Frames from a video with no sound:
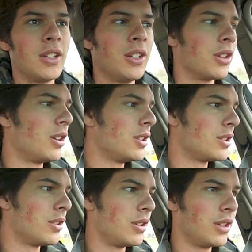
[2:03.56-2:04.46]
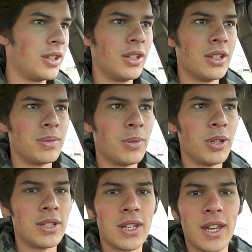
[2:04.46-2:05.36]
the E30 is doing, it's
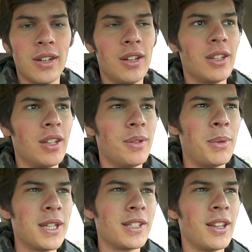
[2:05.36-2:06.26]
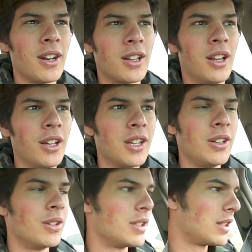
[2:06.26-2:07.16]
pretty standard. It makes a lot of clunky
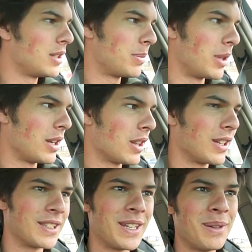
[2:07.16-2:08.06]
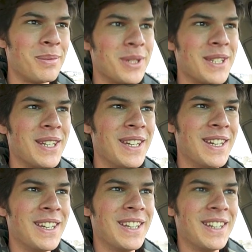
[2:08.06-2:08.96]
noises, but nothing seems,
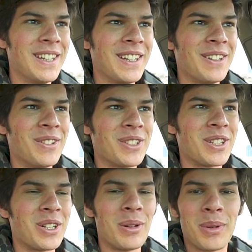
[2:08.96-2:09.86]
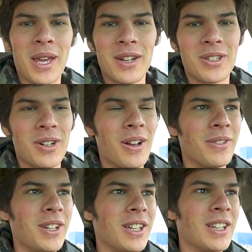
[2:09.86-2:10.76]
what's the term,
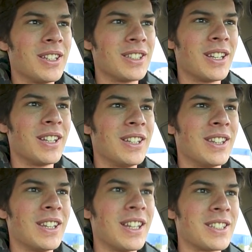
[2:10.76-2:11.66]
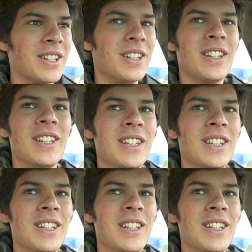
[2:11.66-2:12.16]
catastrophic, so that's good.